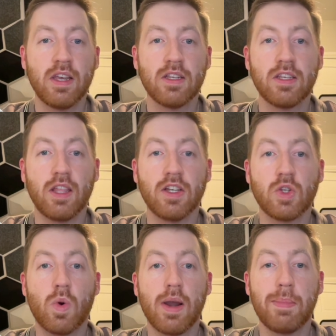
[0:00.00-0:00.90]
So there's
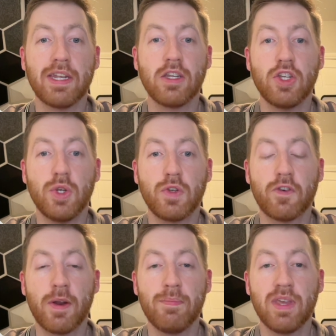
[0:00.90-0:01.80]
quite a bit to choose
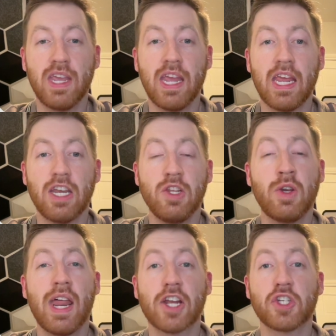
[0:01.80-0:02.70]
from, and you
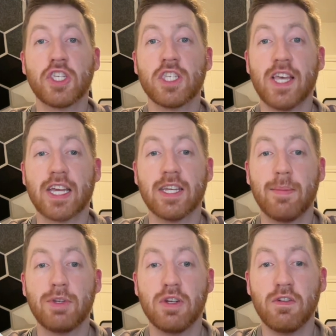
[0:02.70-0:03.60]
could actually select
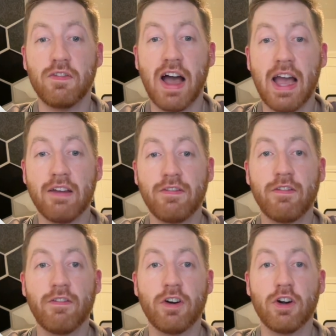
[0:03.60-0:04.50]
up to 5
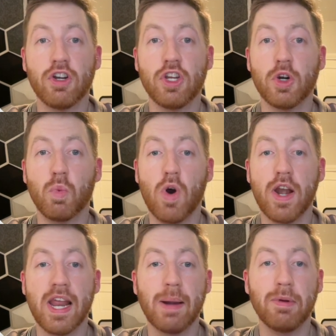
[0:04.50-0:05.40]
for your
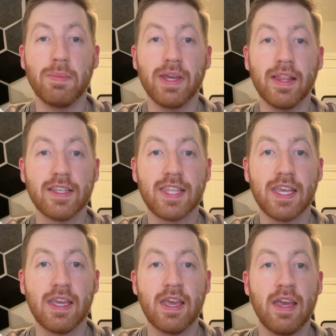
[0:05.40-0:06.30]
one Airbnb
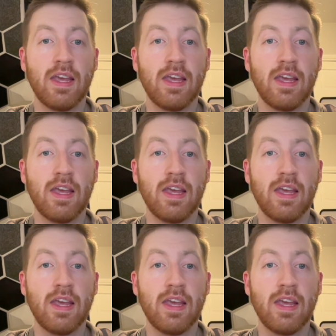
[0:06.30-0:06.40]
listing.